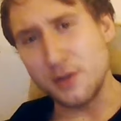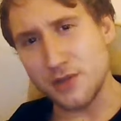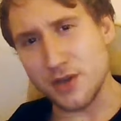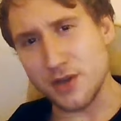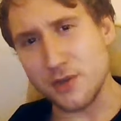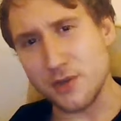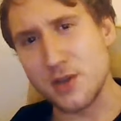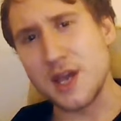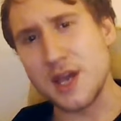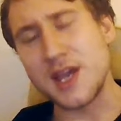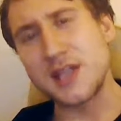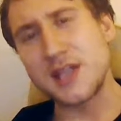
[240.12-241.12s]
do
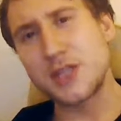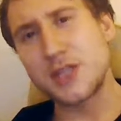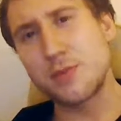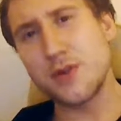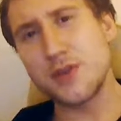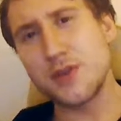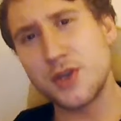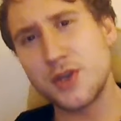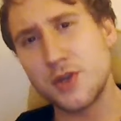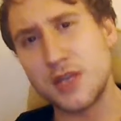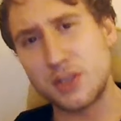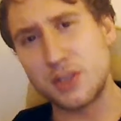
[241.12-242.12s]
is to
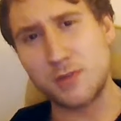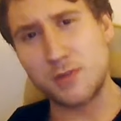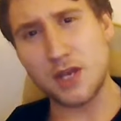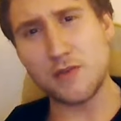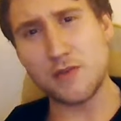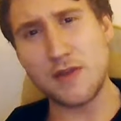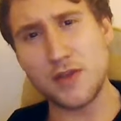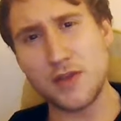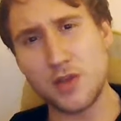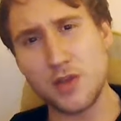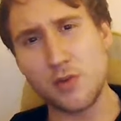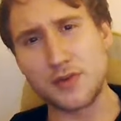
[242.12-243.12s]
pick a red that
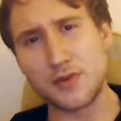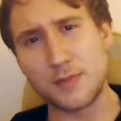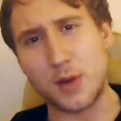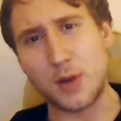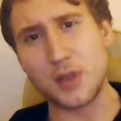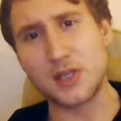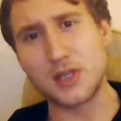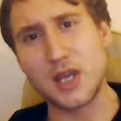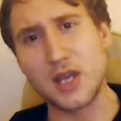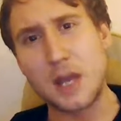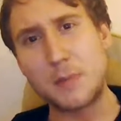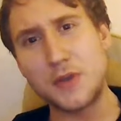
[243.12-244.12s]
you want to pot
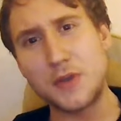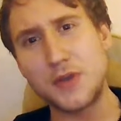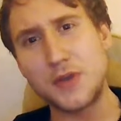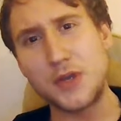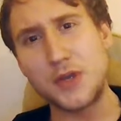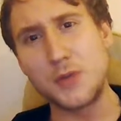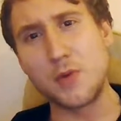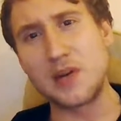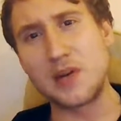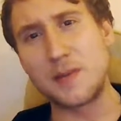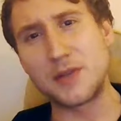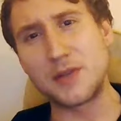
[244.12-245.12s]
and put the cue ball
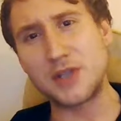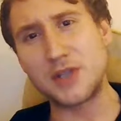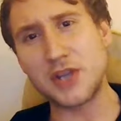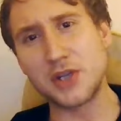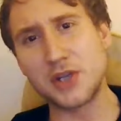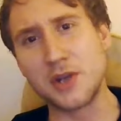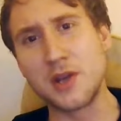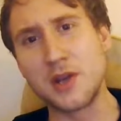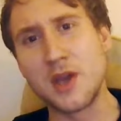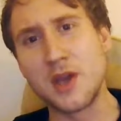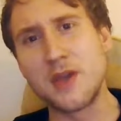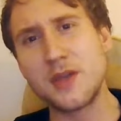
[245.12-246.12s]
in a position
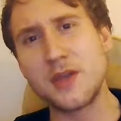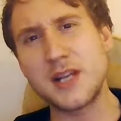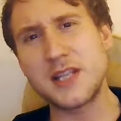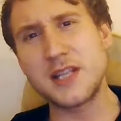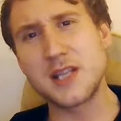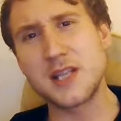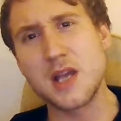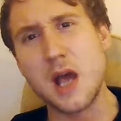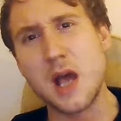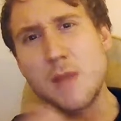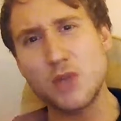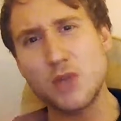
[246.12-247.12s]
that is
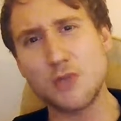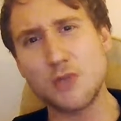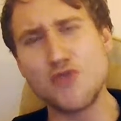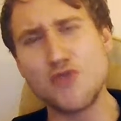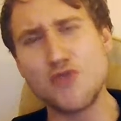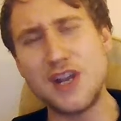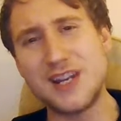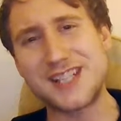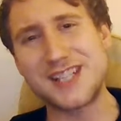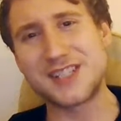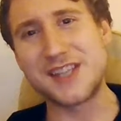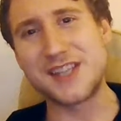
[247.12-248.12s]
a much more
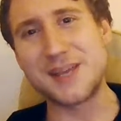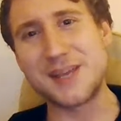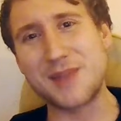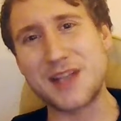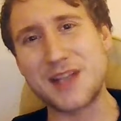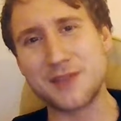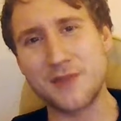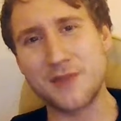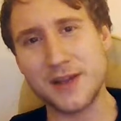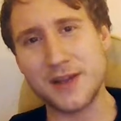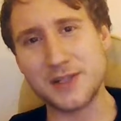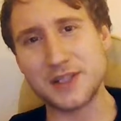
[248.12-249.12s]
realistic place to
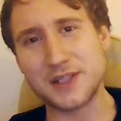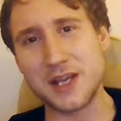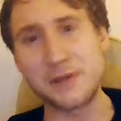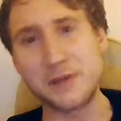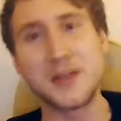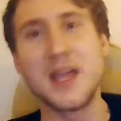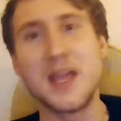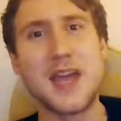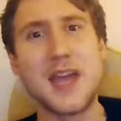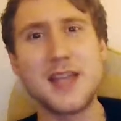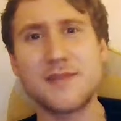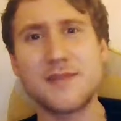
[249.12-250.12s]
find yourself.
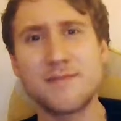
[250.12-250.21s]
It's